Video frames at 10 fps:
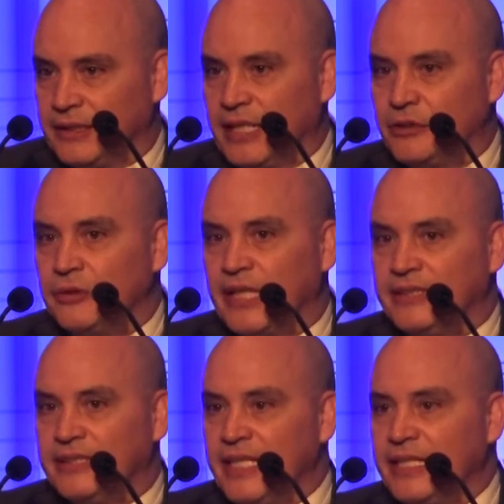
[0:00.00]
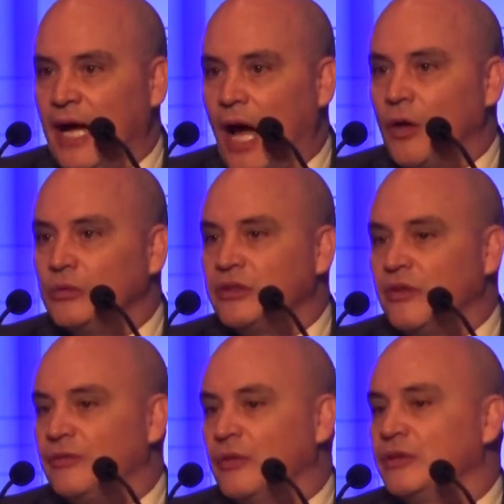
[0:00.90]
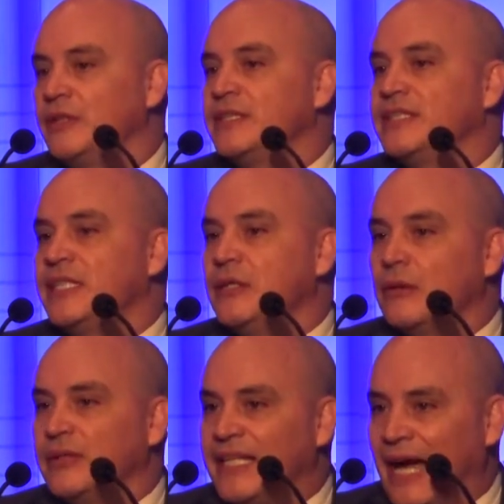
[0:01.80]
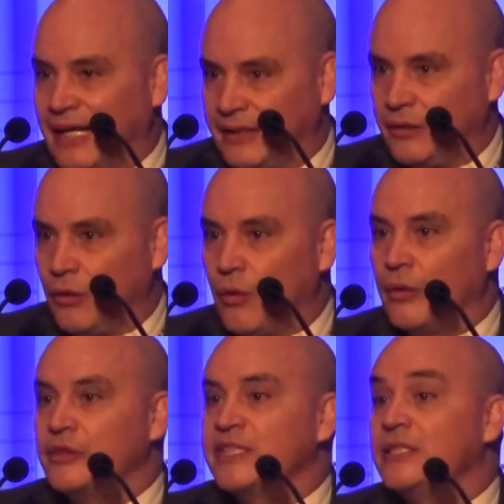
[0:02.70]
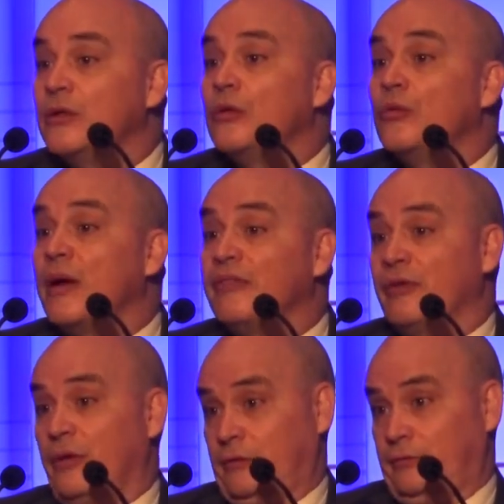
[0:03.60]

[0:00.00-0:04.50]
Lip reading: that you can take out of a single die or a single wafer.